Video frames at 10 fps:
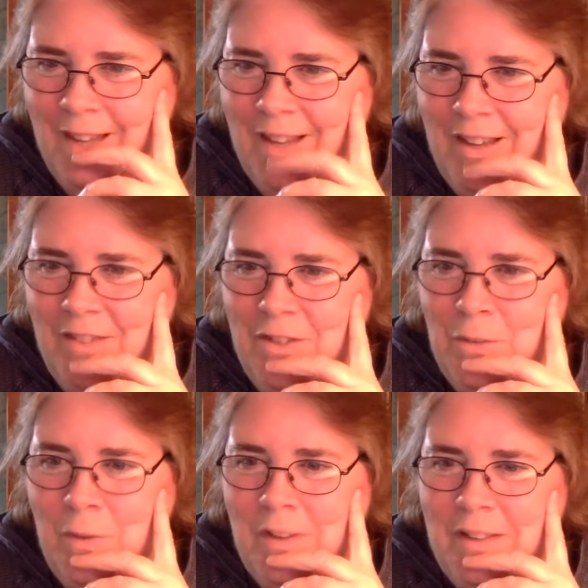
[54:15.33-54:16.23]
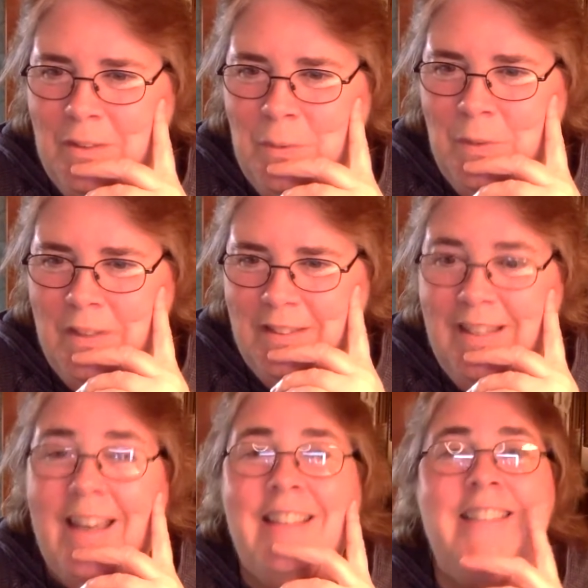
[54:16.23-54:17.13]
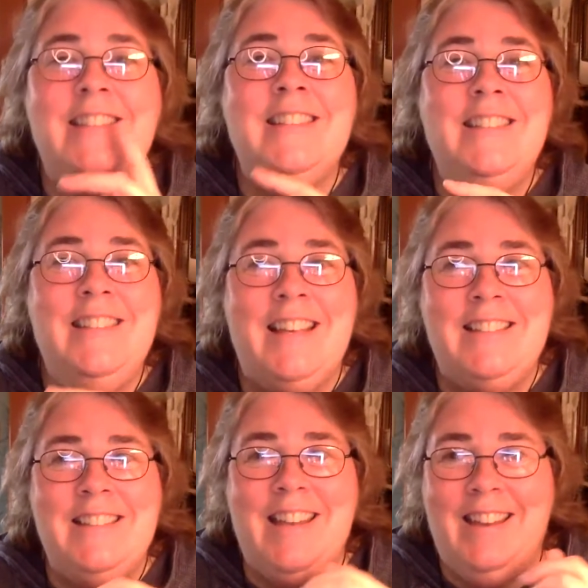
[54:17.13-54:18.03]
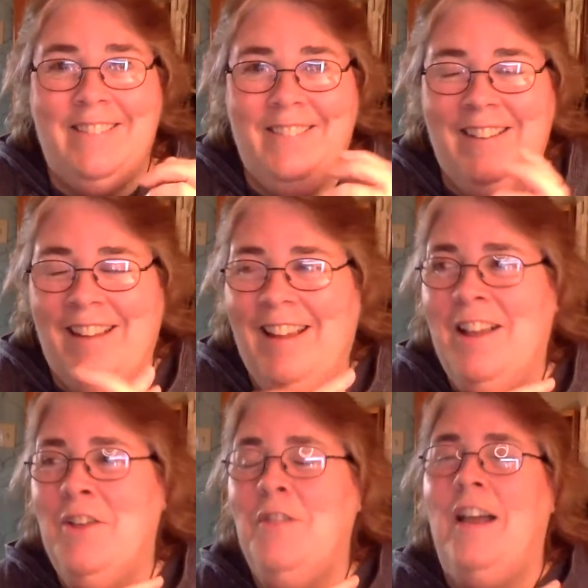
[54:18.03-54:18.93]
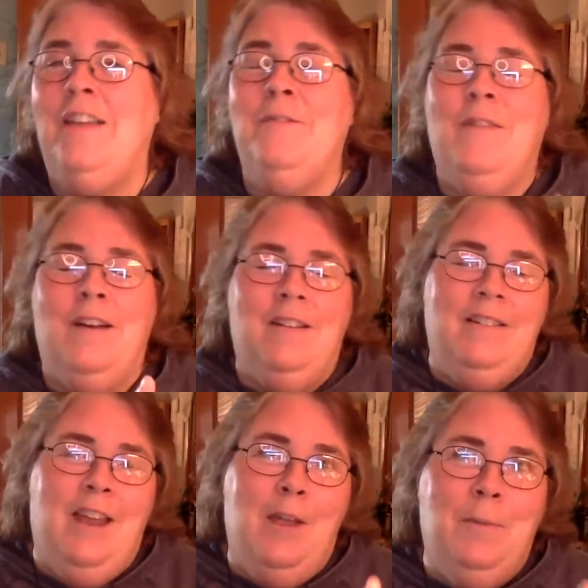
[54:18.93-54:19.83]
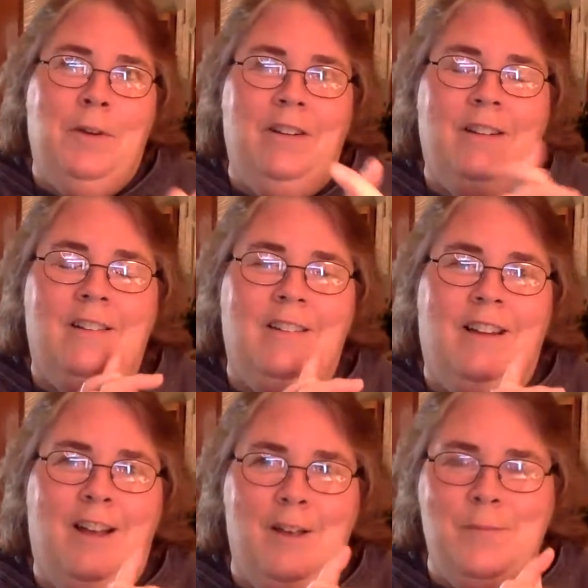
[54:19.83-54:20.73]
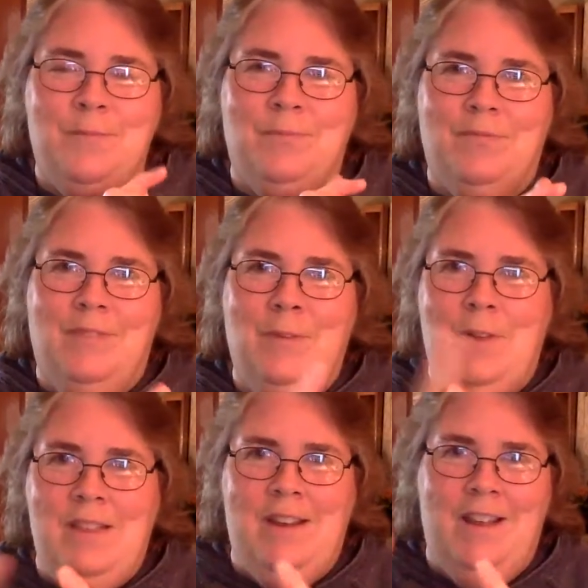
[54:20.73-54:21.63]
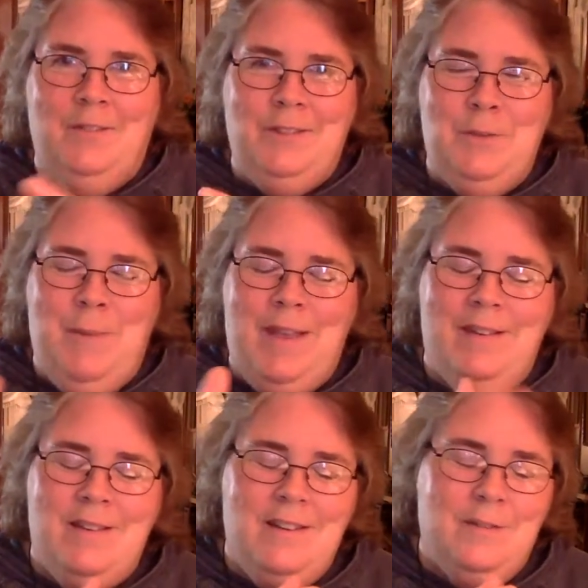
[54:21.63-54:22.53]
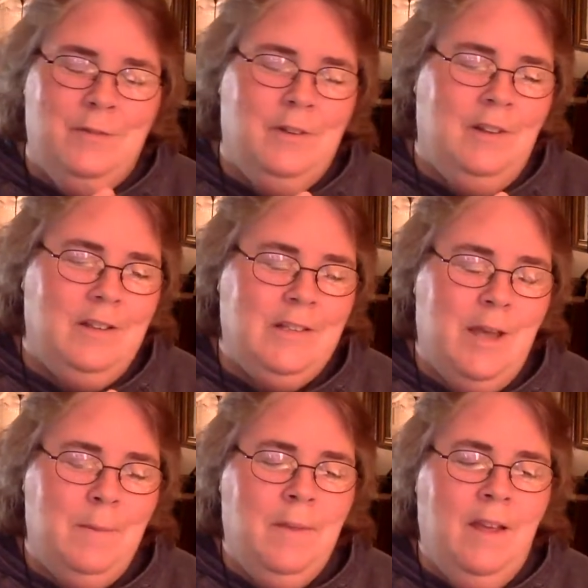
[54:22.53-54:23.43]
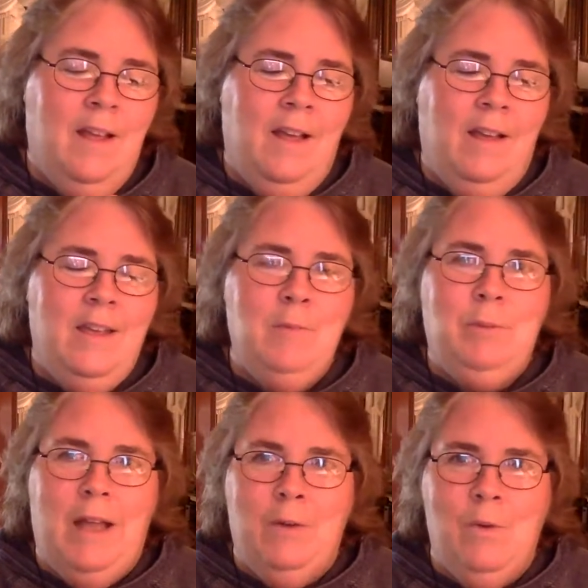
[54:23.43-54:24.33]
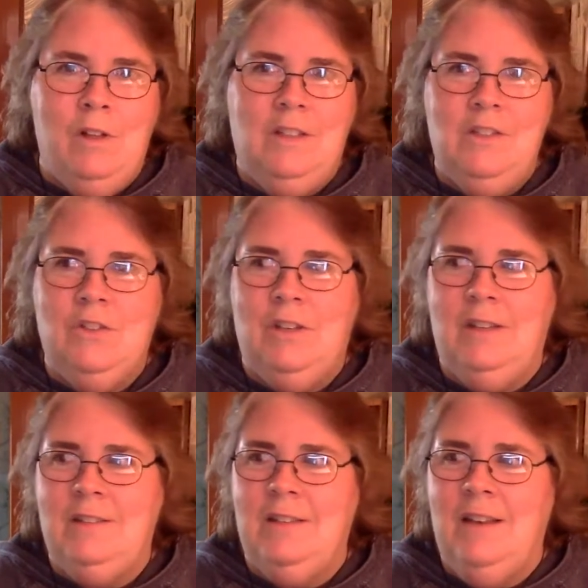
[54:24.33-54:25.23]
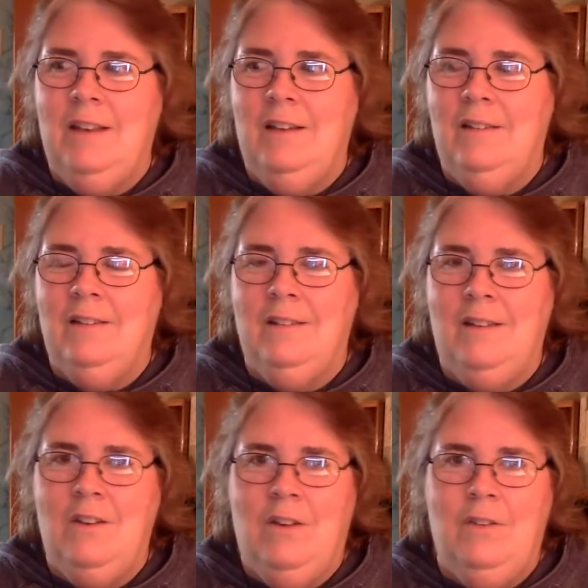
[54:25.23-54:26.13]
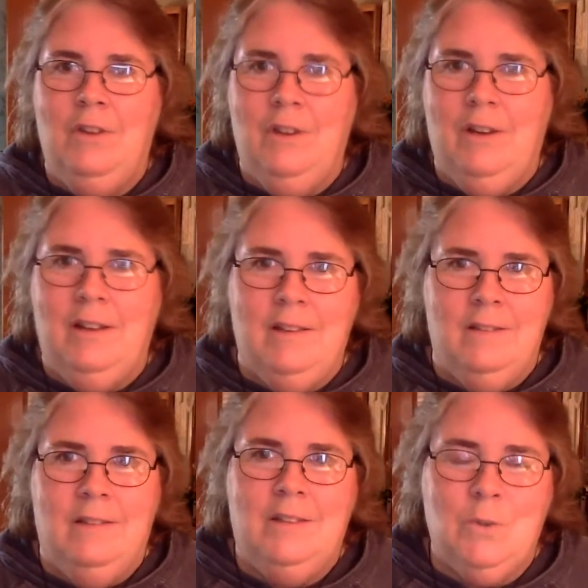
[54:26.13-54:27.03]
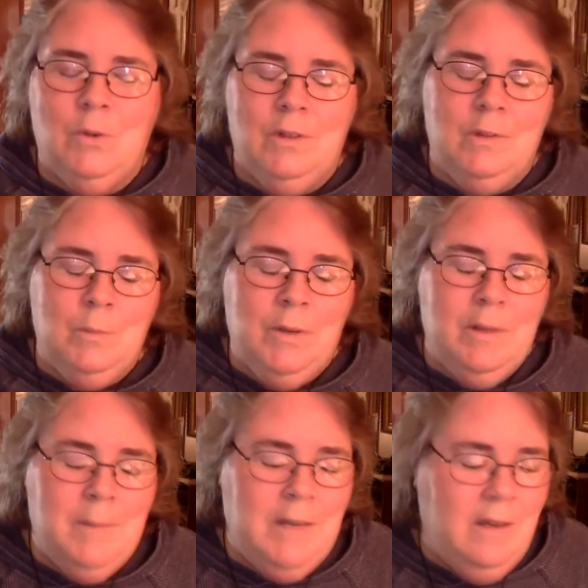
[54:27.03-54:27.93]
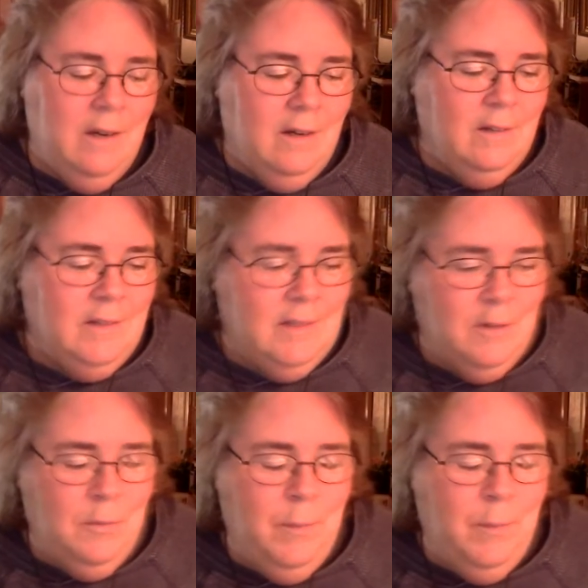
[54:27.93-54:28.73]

You've done walnuts once. Yes, Dave. Neighbor, the one that was abandoned there for a long time, he had black walnut trees, and every year I get the squirrels bring them in here and stuff.